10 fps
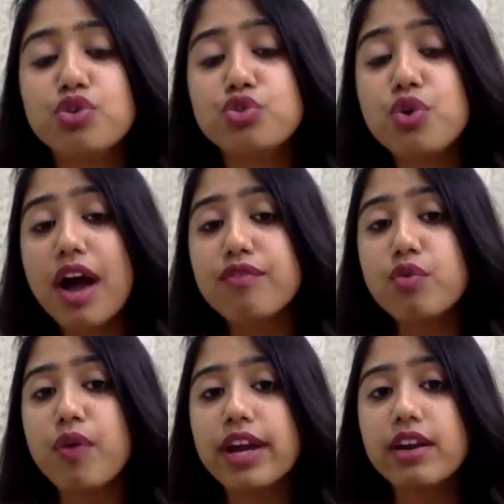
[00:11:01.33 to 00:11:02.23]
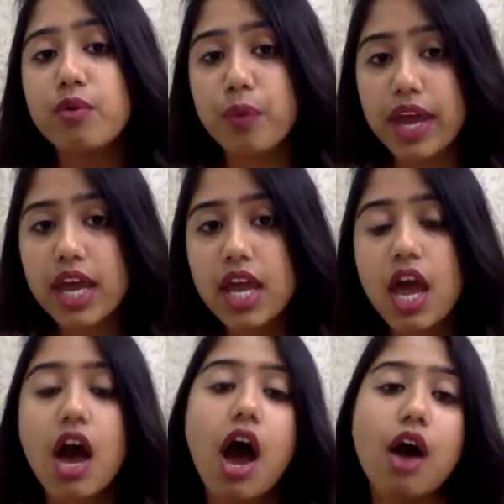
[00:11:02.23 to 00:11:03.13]
do have to find a way
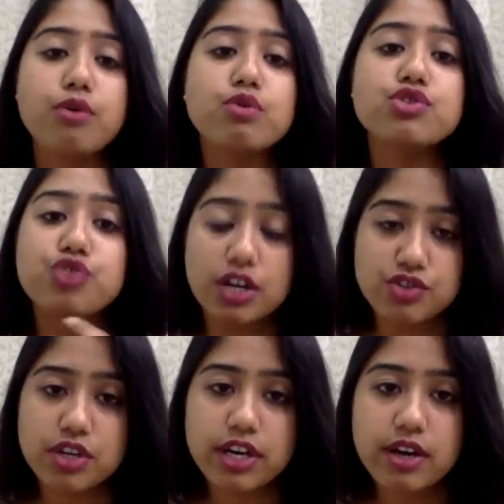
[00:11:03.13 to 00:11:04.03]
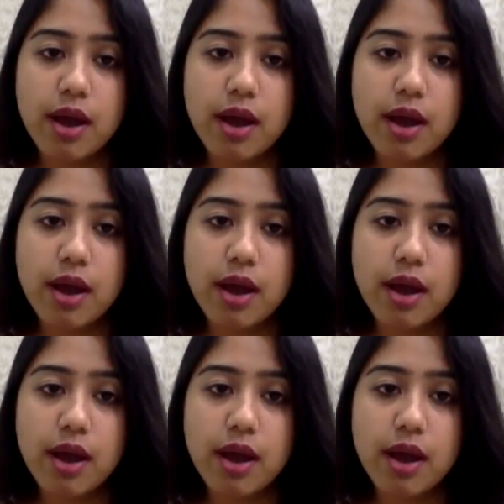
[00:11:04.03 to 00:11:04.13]
how you structure it.